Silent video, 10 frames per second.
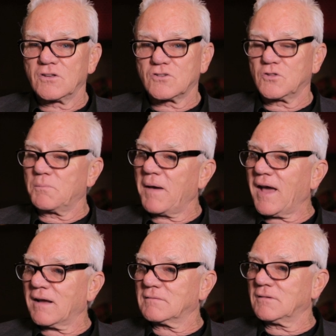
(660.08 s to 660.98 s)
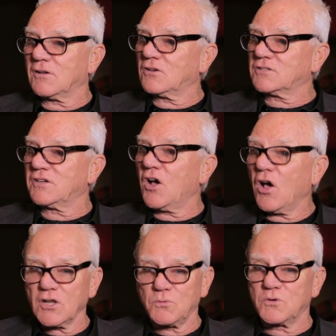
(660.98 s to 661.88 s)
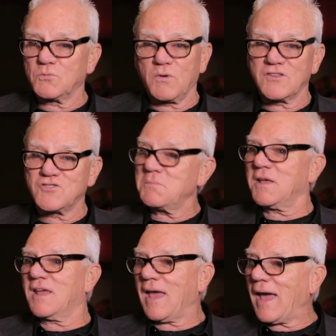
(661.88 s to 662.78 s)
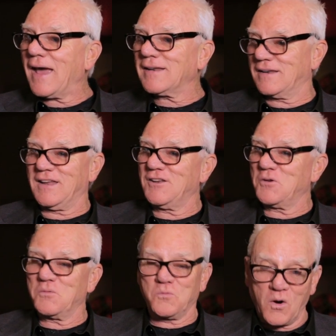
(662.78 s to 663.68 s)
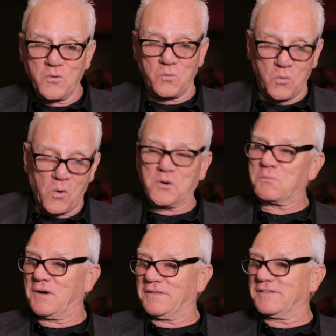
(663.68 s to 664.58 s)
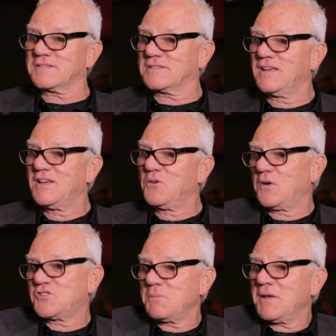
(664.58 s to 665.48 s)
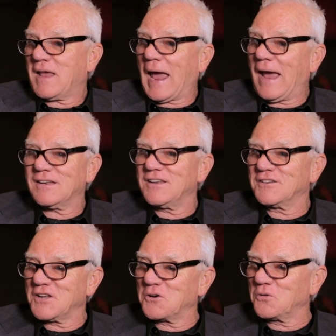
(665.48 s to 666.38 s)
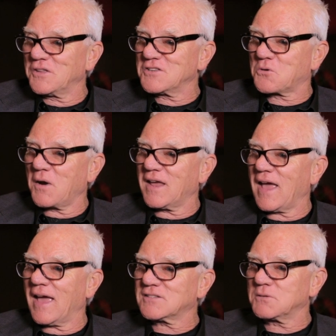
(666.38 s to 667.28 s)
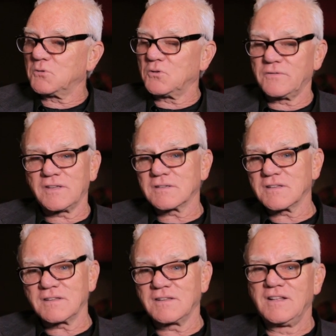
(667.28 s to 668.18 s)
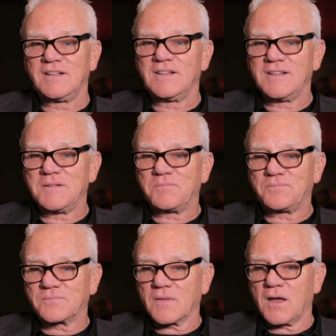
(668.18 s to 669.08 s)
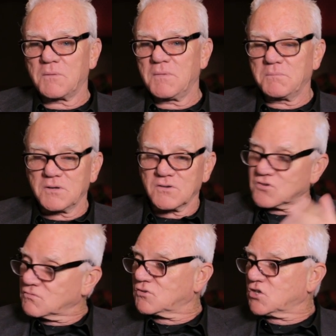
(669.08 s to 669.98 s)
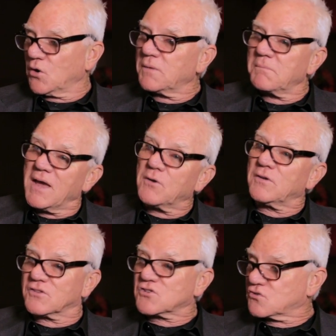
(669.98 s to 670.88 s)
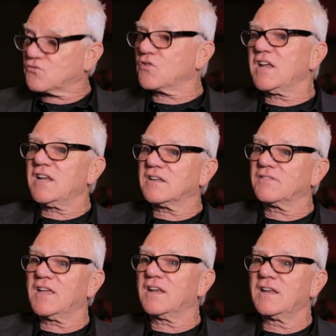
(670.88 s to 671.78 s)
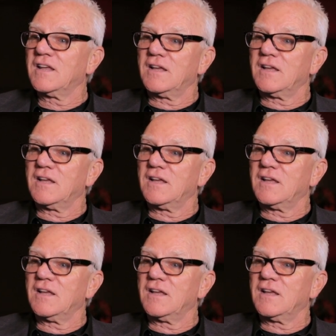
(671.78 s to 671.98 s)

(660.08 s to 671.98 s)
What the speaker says: to the back lot in Hollywood where Jimmy Cagney, you know, Warner Brothers, where Jimmy Cagney had done all these great gangster movies. And I remember showing Mary the street, and then